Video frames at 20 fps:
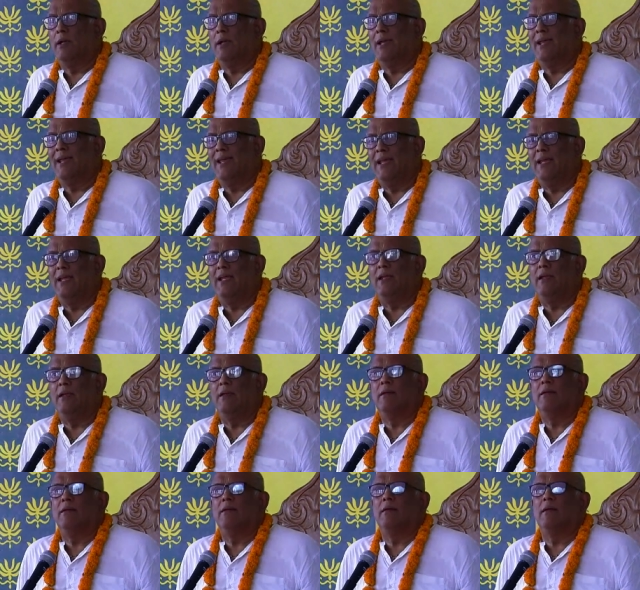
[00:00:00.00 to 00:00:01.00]
he
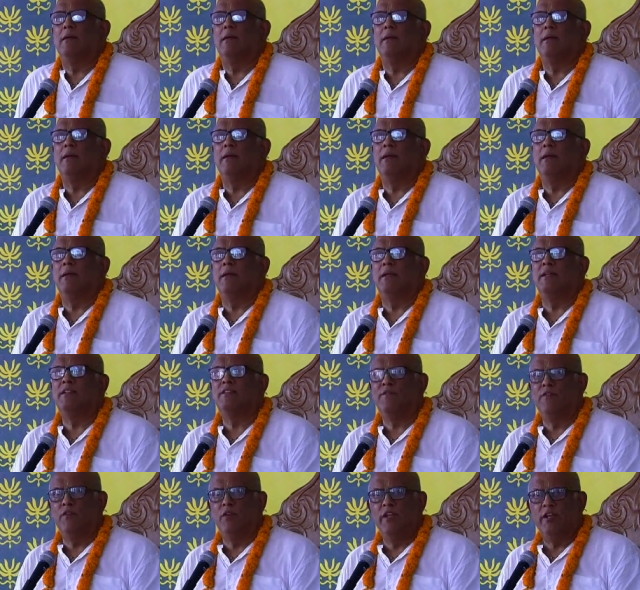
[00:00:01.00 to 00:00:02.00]

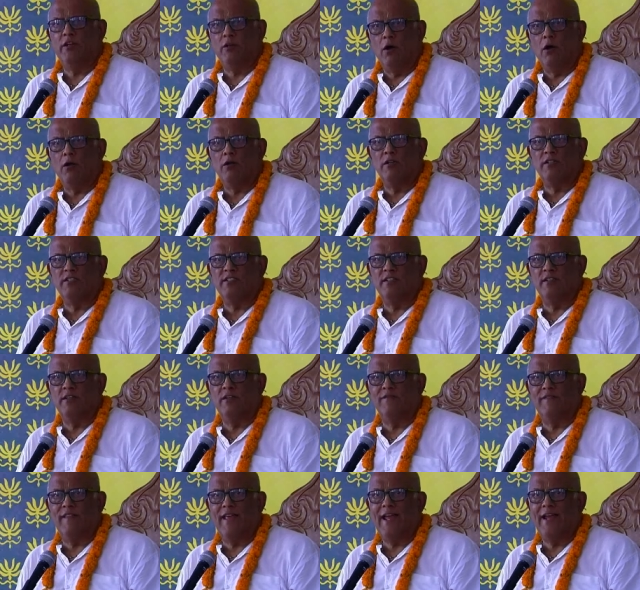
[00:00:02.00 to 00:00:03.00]
is fully cognizant
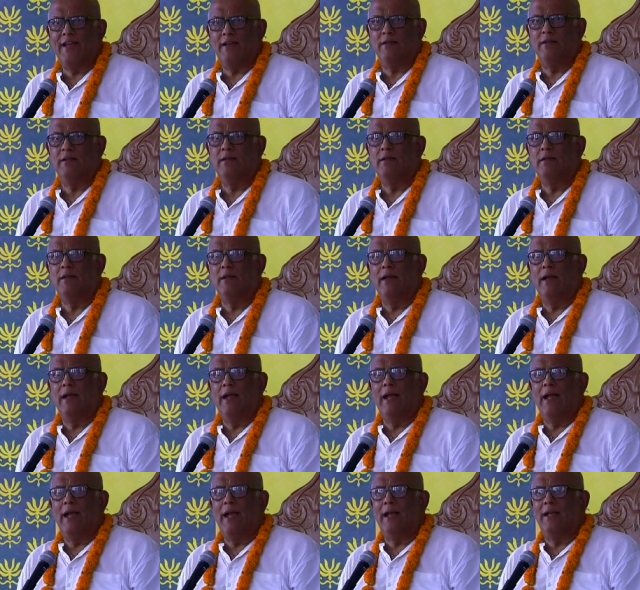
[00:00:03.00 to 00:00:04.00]
of that
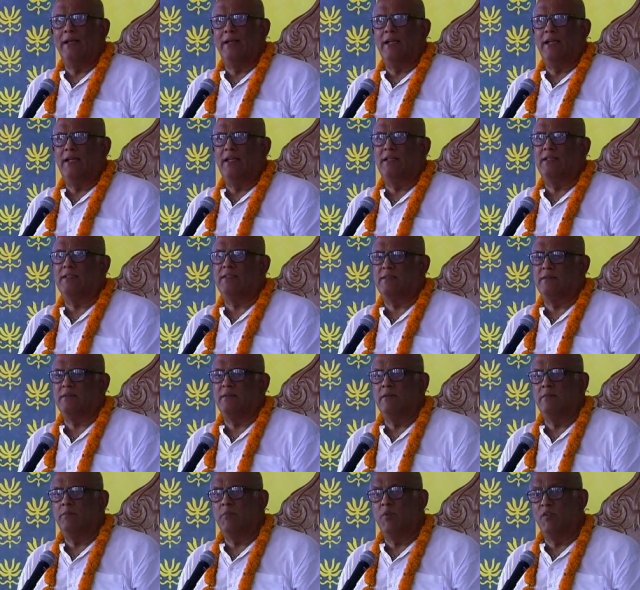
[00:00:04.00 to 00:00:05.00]
and he's
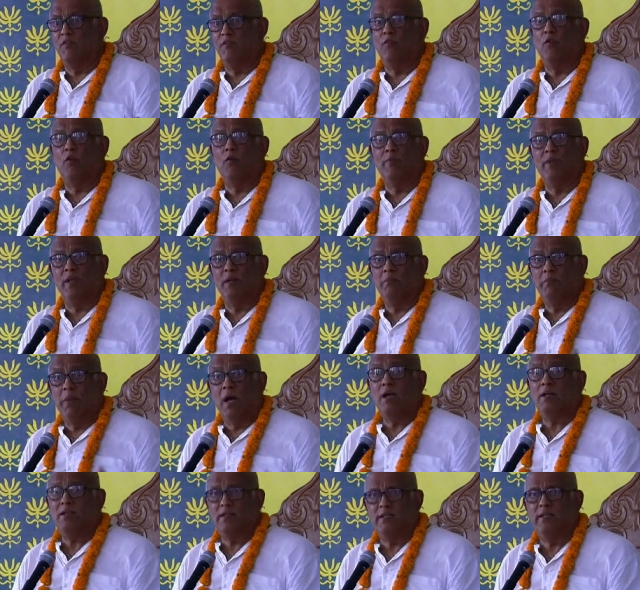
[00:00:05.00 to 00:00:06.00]
performing
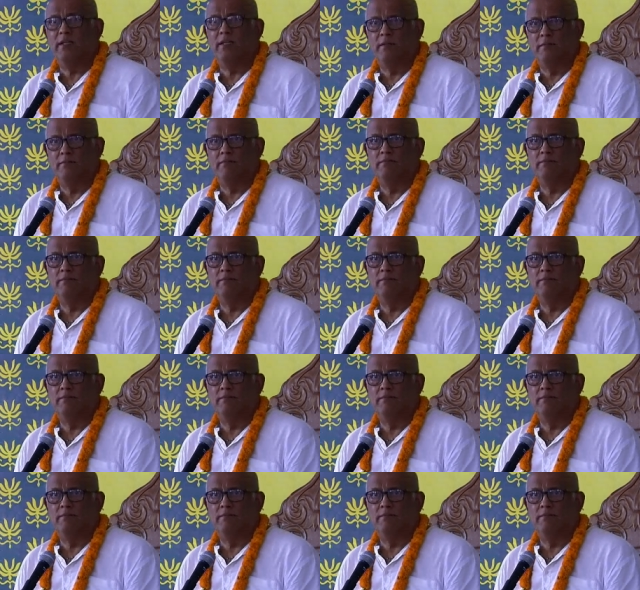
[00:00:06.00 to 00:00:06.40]
bhakti.